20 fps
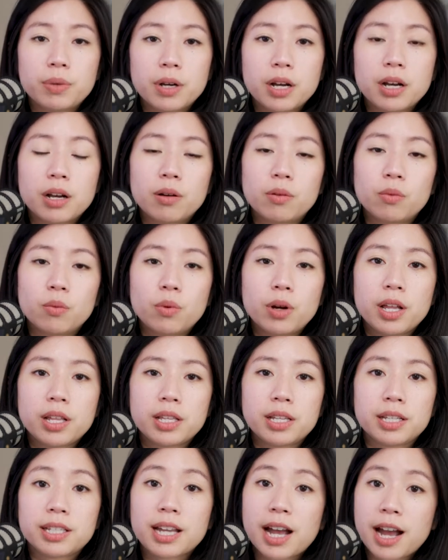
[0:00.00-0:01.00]
But
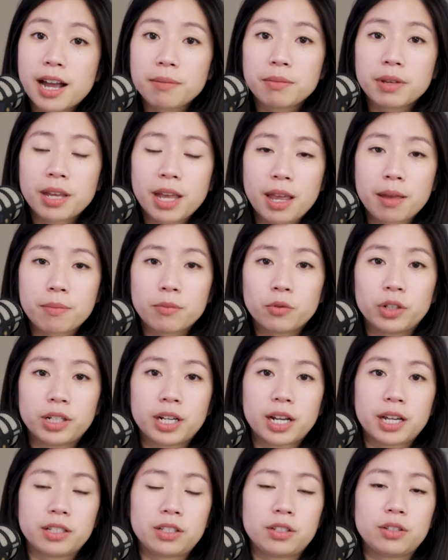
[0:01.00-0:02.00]
when the time came when
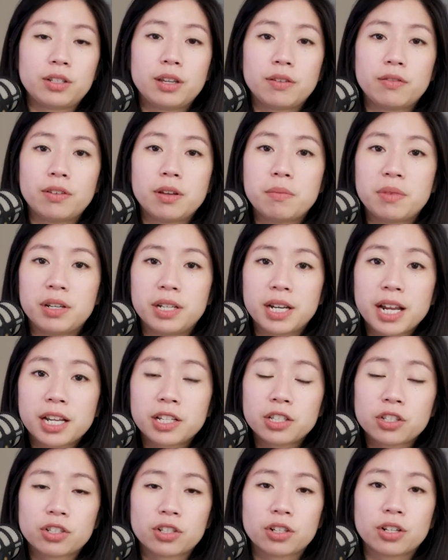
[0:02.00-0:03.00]
I had to give him an
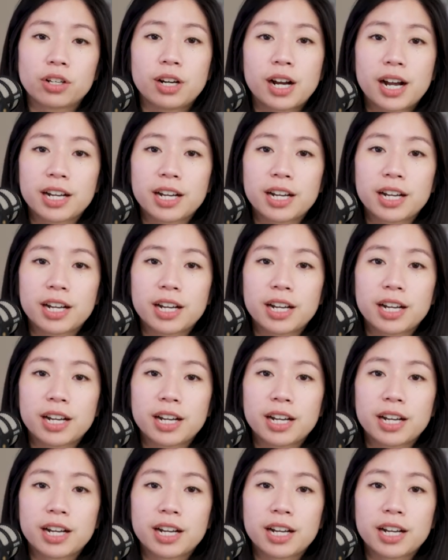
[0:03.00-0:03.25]
answer,